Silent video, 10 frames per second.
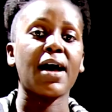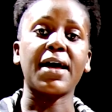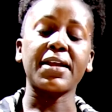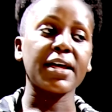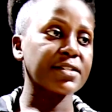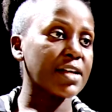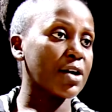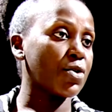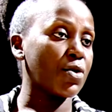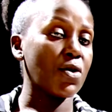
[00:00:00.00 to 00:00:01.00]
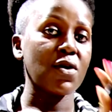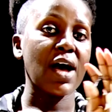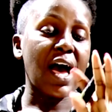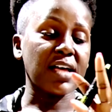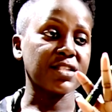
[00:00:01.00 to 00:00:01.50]
A rectangle
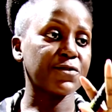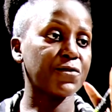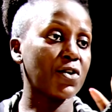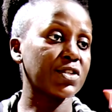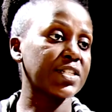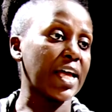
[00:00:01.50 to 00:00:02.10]
has four